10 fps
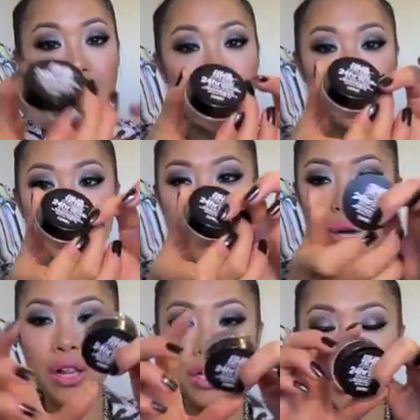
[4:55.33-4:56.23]
in the
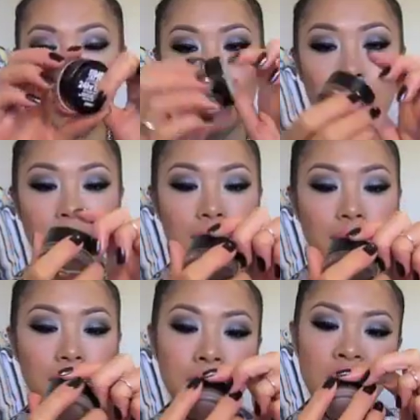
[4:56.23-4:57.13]
color,
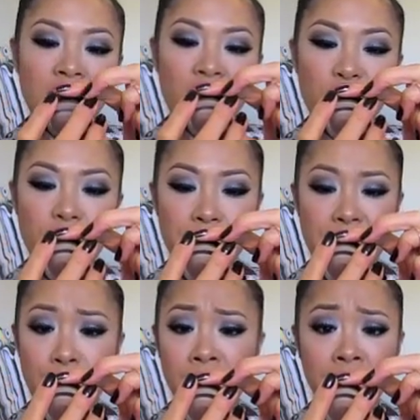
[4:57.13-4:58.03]
the
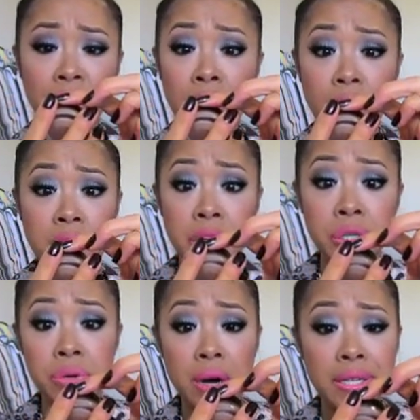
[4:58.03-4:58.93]
Maybelline Color
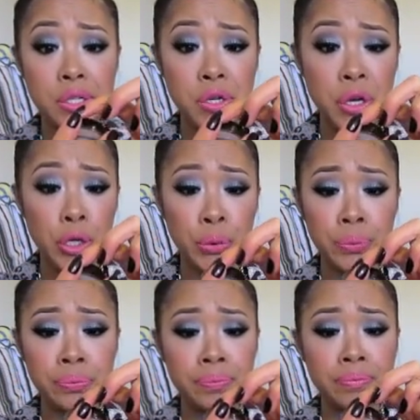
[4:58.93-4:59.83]
Tattoo Eye Studio